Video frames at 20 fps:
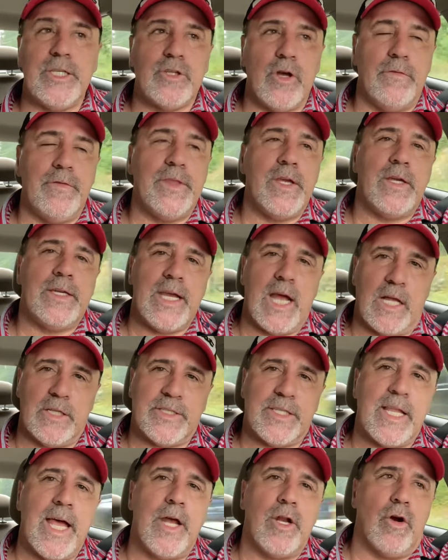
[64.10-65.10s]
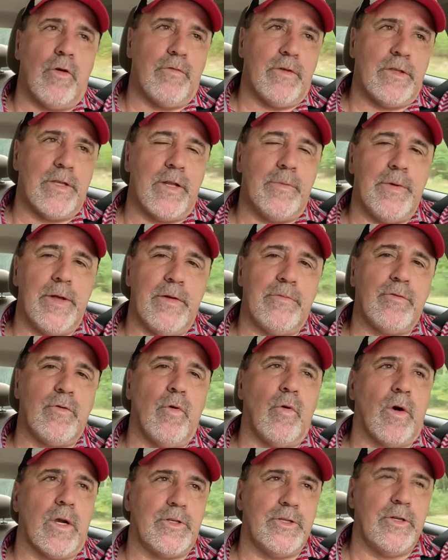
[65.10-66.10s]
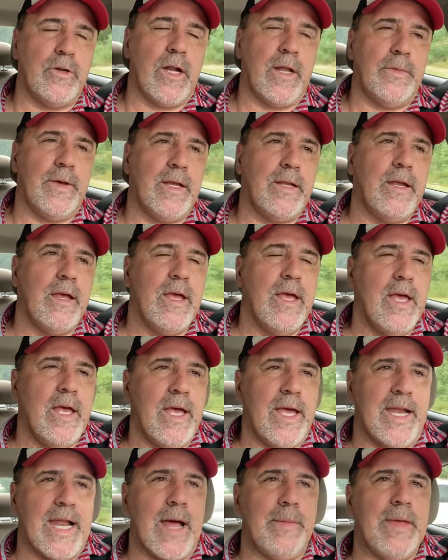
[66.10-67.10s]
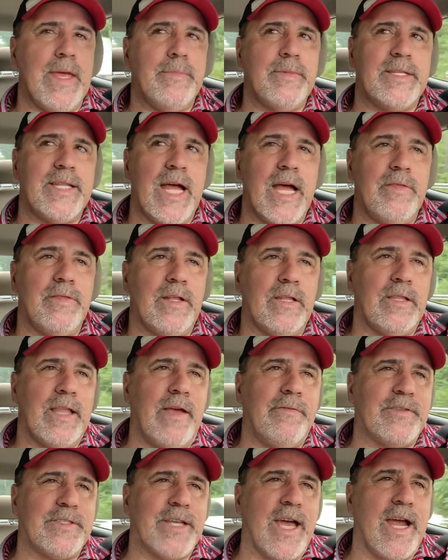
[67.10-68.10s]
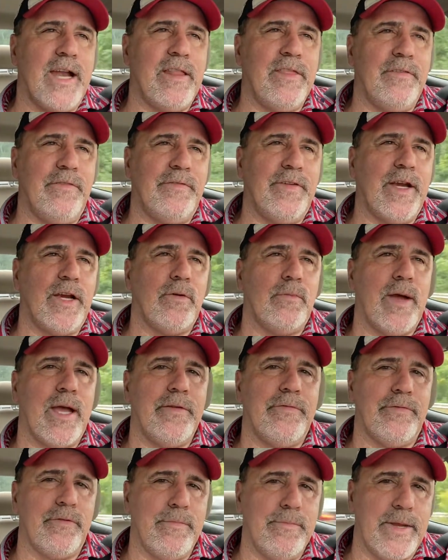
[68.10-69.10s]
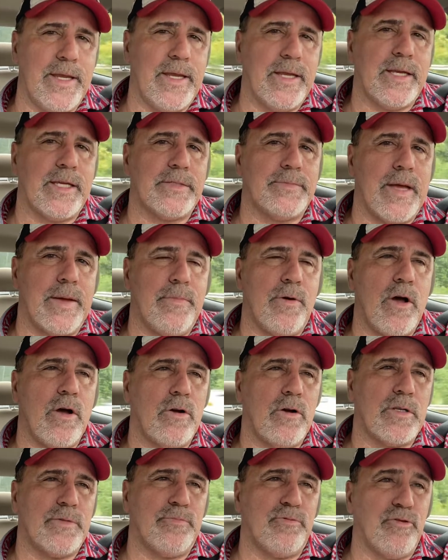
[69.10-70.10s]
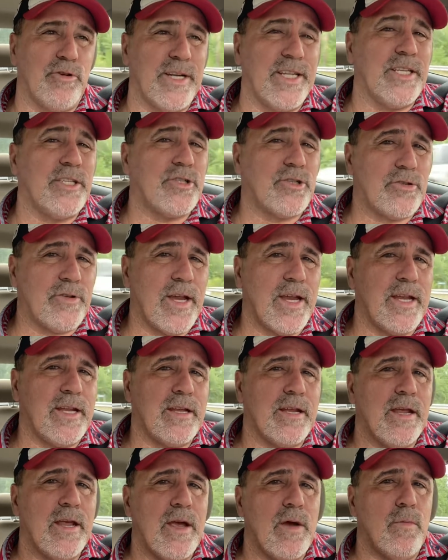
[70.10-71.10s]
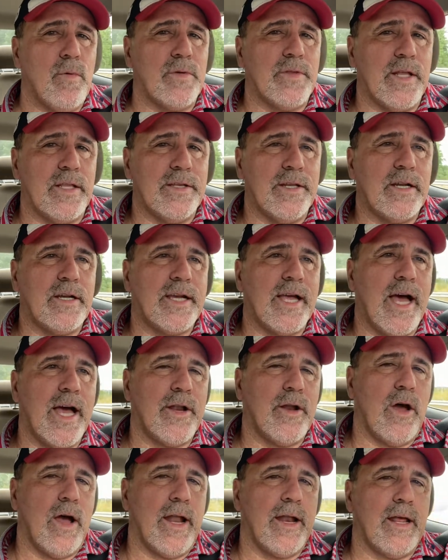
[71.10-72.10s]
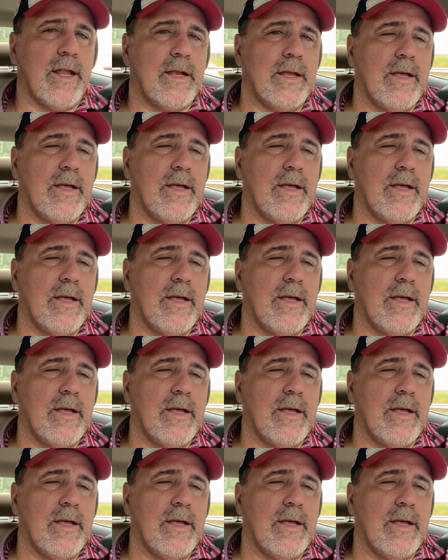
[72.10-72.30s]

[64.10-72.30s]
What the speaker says: over there, yeah, I'll slide over a little bit, of course, you know what I mean? And I'm aiming down the left side of the fairway for me, because my ball goes pretty straight with a little cut on it.